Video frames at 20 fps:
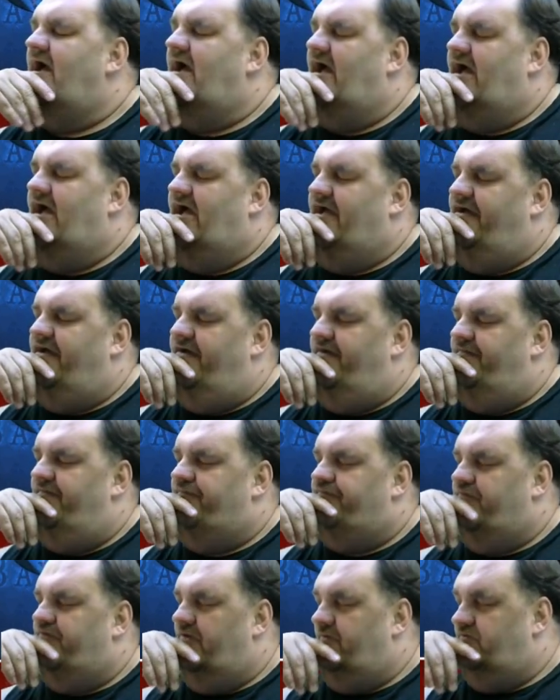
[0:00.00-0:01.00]
And
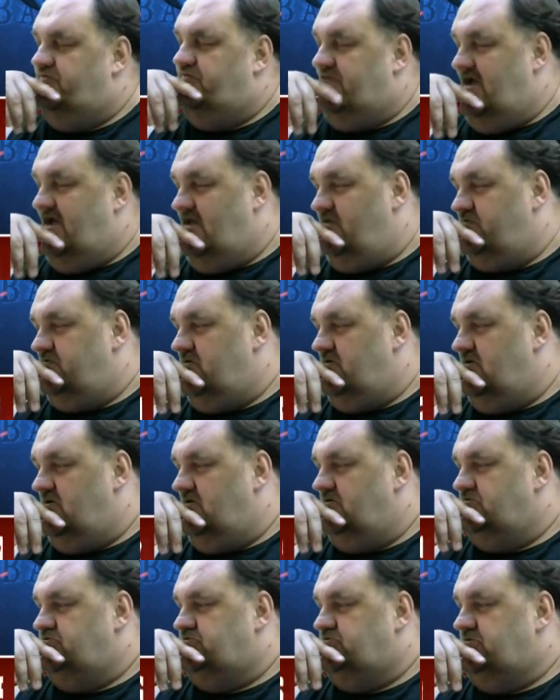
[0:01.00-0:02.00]
from
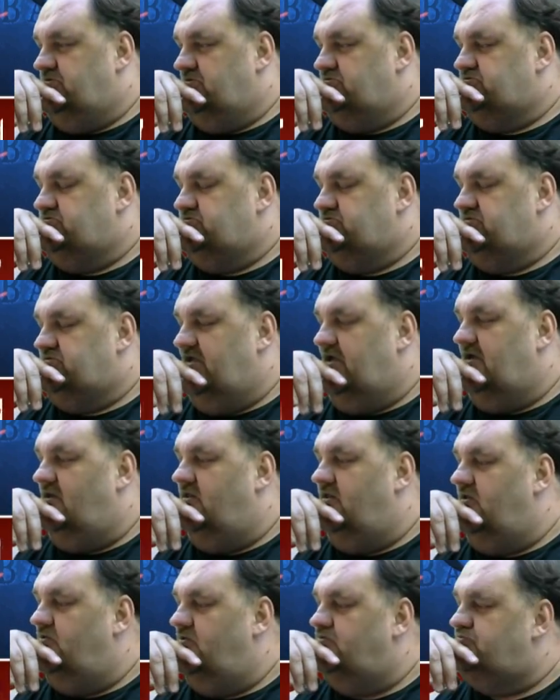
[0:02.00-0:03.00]
Dalaran, just stay
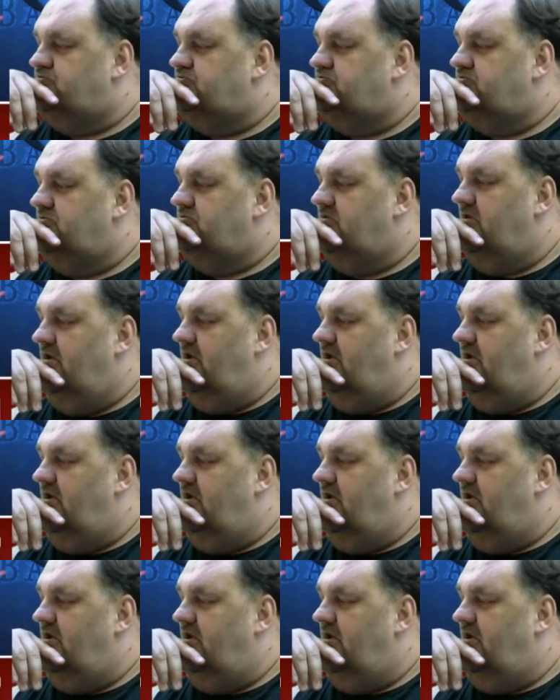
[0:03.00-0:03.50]
close.